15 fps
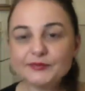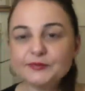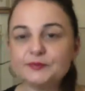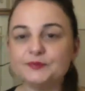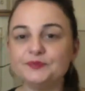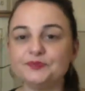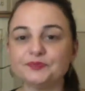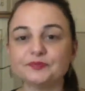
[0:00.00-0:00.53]

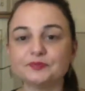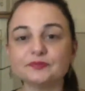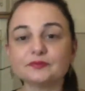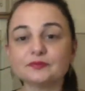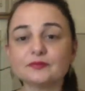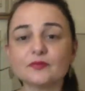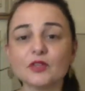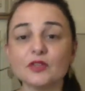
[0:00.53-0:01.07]

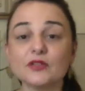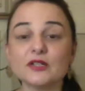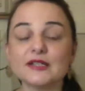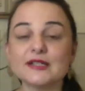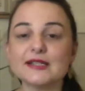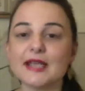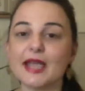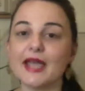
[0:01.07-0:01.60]
you can
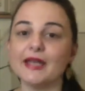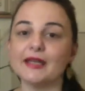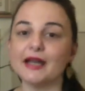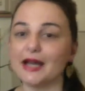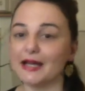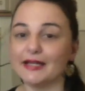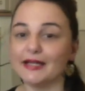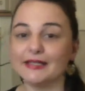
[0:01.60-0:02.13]
say
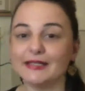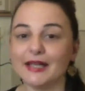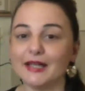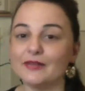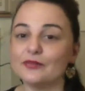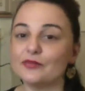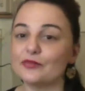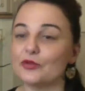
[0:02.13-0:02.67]
hi
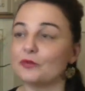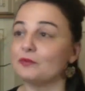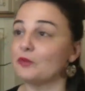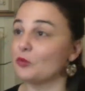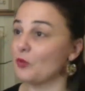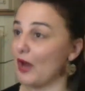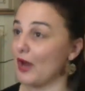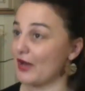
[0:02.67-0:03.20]
and from
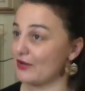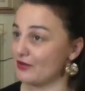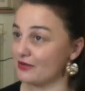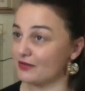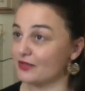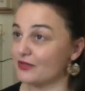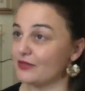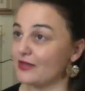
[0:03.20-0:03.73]
where you are
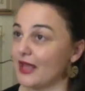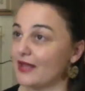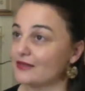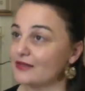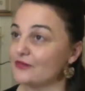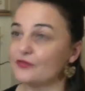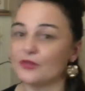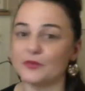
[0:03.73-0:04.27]

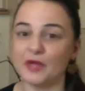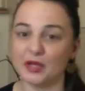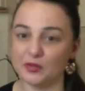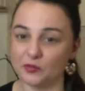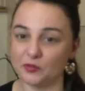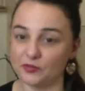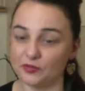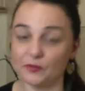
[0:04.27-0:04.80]
connecting, from,
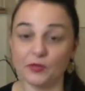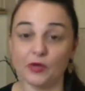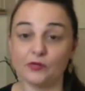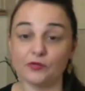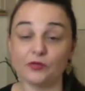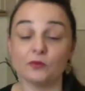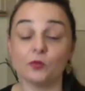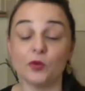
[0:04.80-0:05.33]
from,
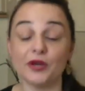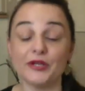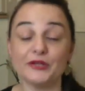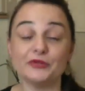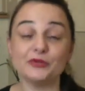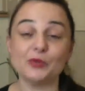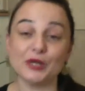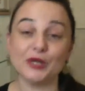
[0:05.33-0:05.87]
from where you're
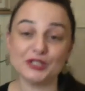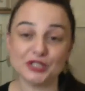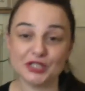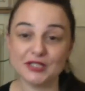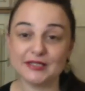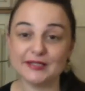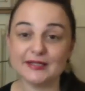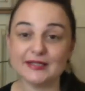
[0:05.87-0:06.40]
watching
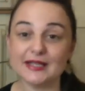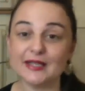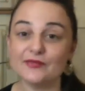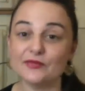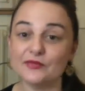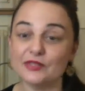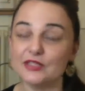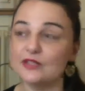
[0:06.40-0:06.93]
this live
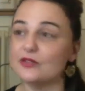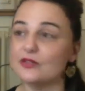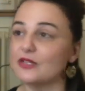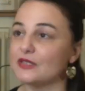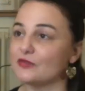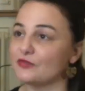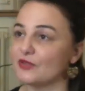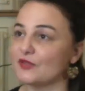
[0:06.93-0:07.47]
video in
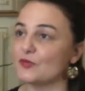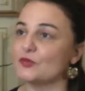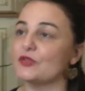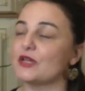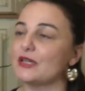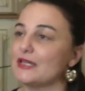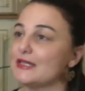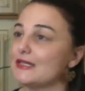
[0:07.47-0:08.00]
Facebook and
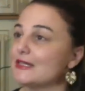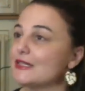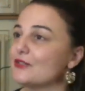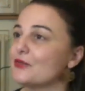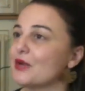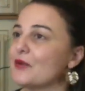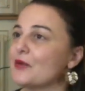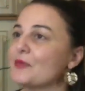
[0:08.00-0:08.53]

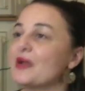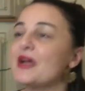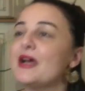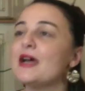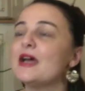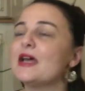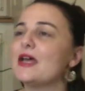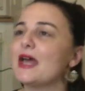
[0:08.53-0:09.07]
Instagram,
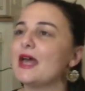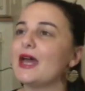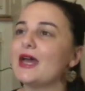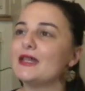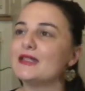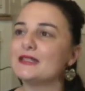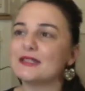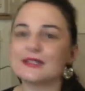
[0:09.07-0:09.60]

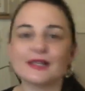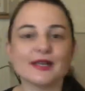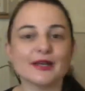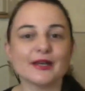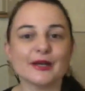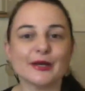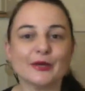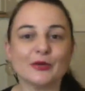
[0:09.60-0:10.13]
and
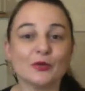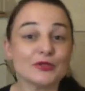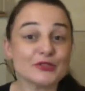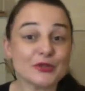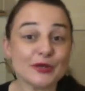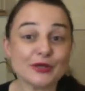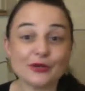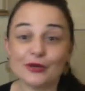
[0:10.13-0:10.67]
uh, what's
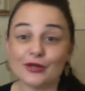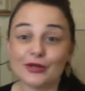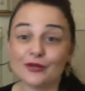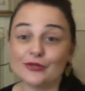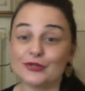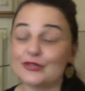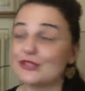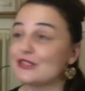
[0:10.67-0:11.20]
going on on
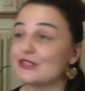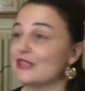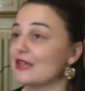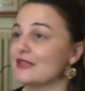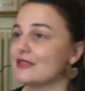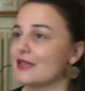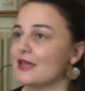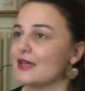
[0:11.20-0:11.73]
your
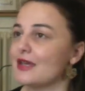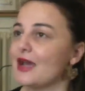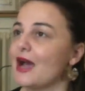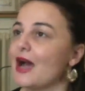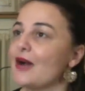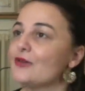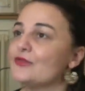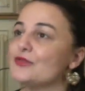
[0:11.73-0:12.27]
Sunday.
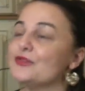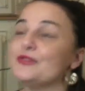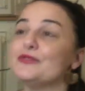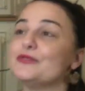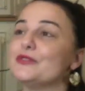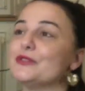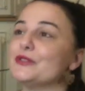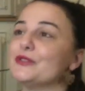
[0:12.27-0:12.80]
How do you
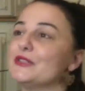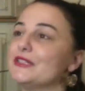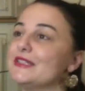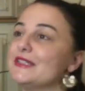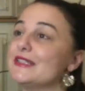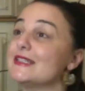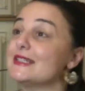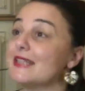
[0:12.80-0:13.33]
feel in
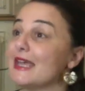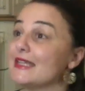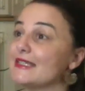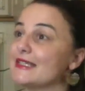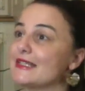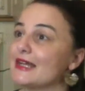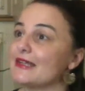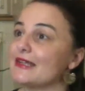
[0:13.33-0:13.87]
this late
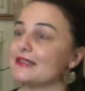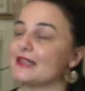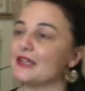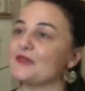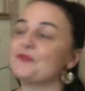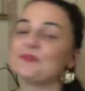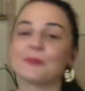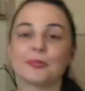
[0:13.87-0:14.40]
Sunday
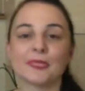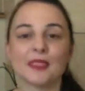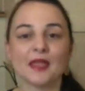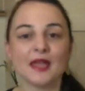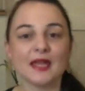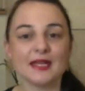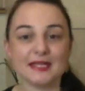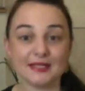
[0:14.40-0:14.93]

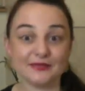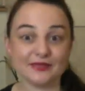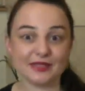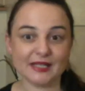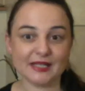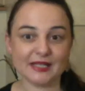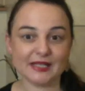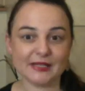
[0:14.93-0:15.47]
evening?